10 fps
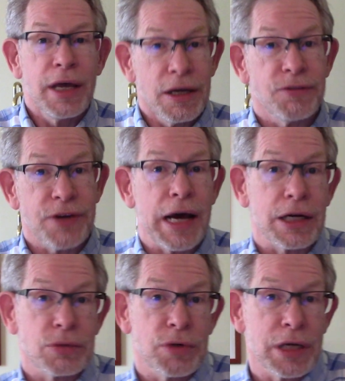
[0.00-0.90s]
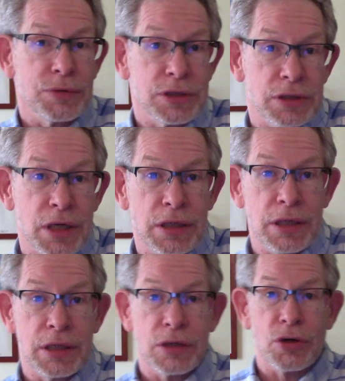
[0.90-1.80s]
In fact, when I was
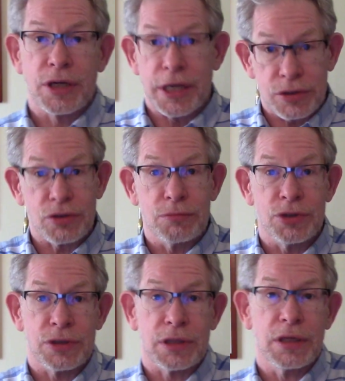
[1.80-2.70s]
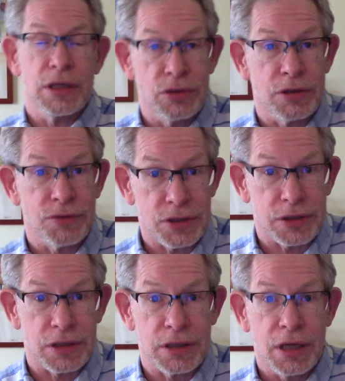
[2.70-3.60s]
studying orchestral music in
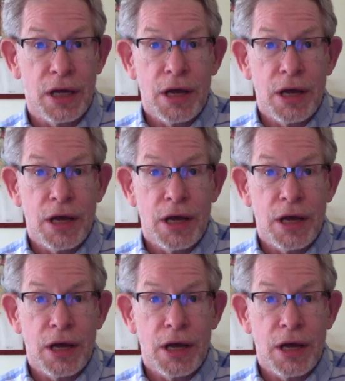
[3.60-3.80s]
university,